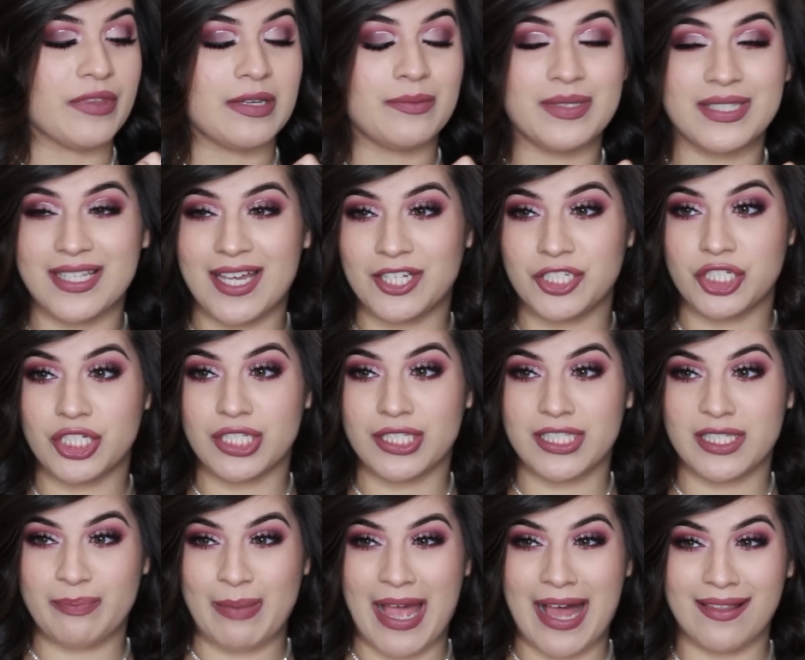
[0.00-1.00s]

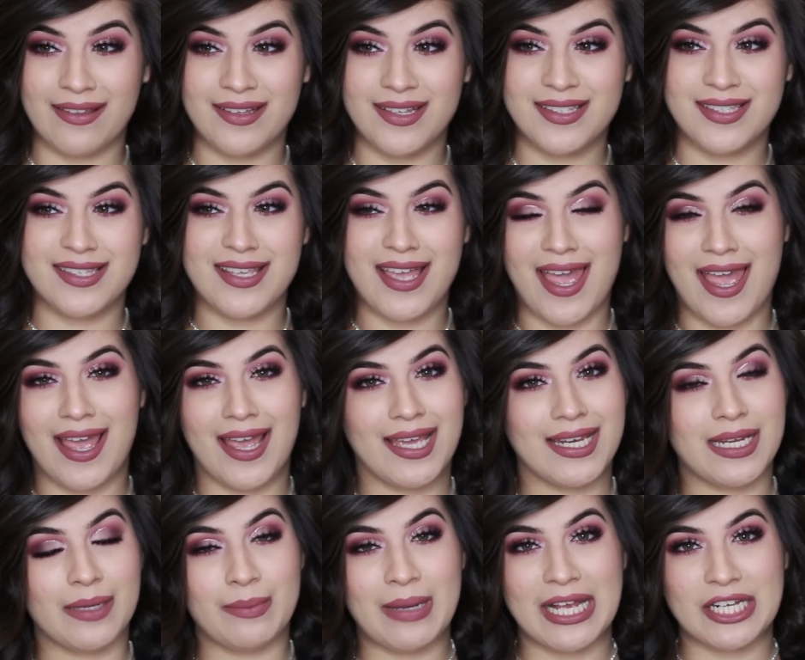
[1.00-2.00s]
Obsessions palettes,
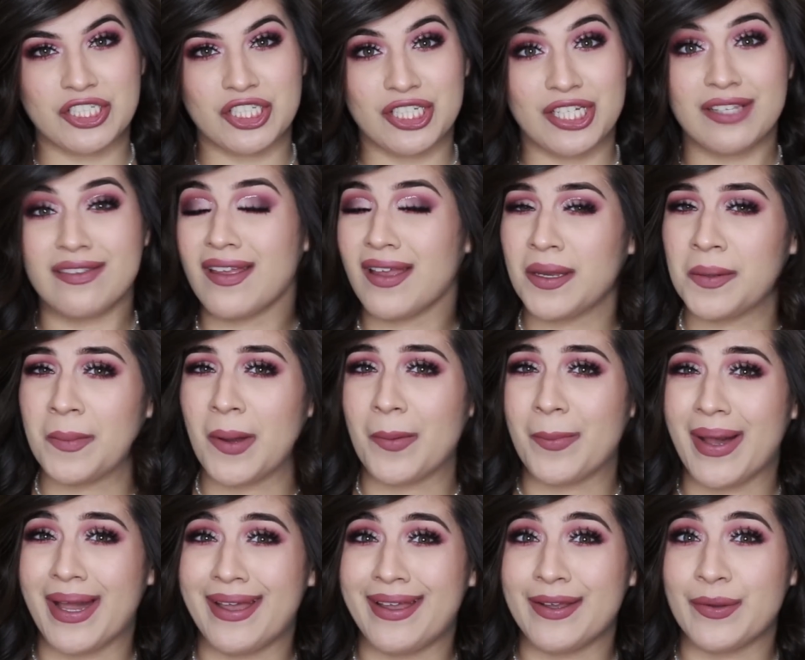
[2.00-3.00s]
and I'm actually thinking
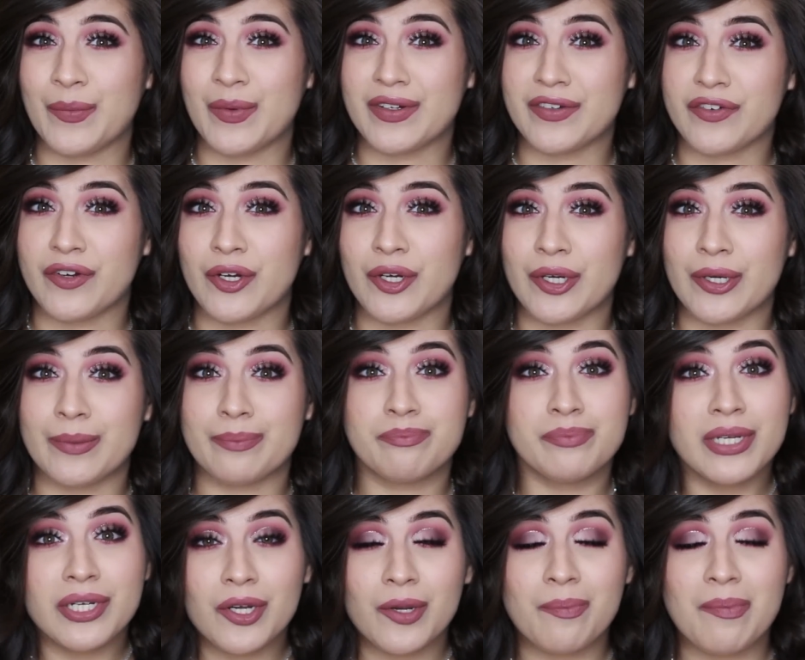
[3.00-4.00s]
about buying one of her
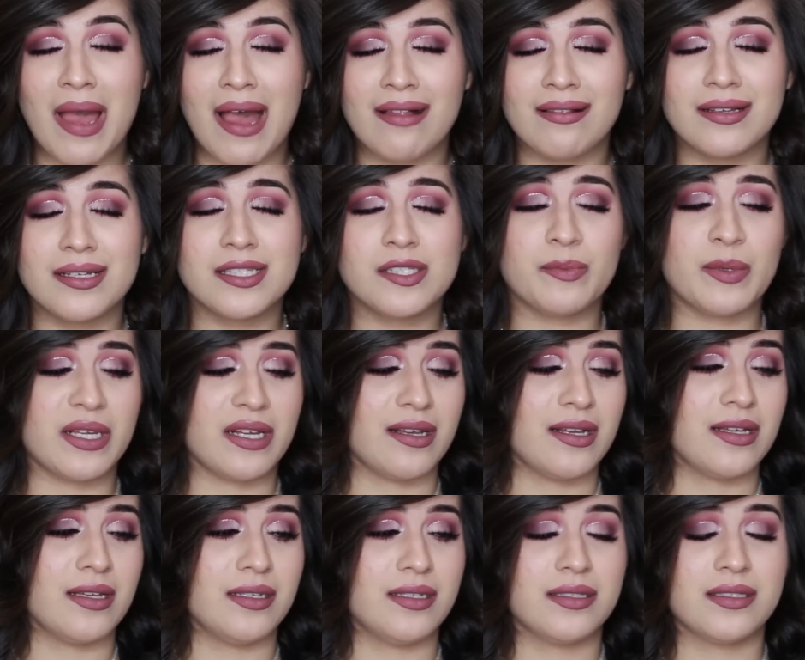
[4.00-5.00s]
bigger palettes
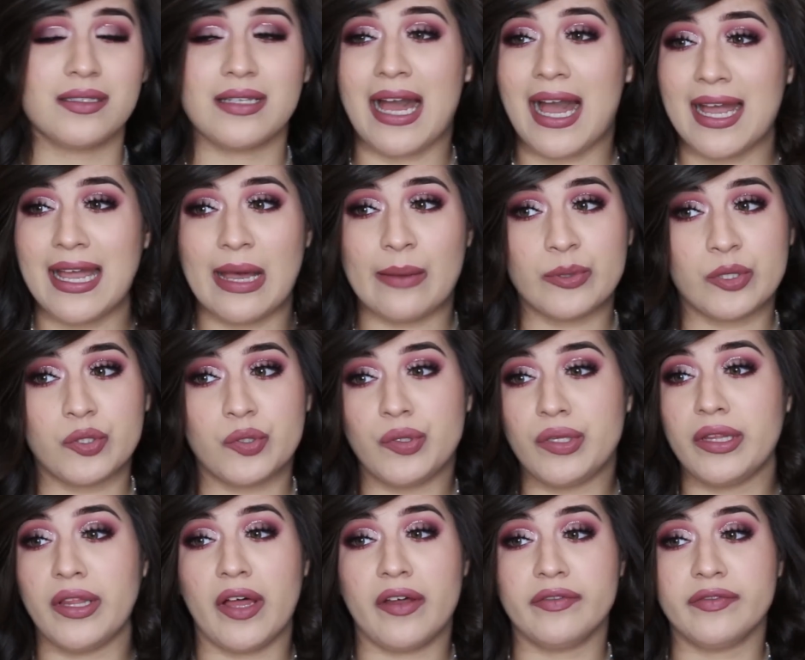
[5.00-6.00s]
because I
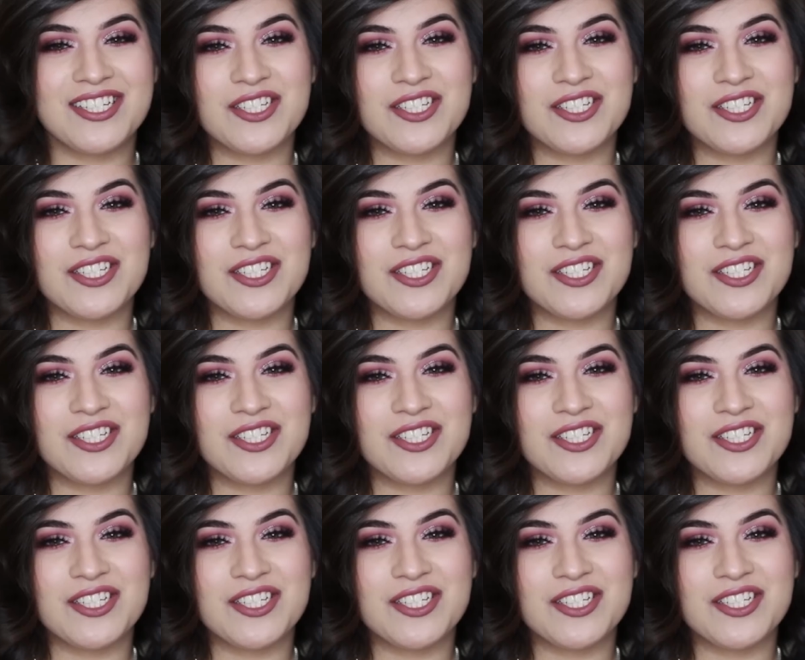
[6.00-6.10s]
absolutely love.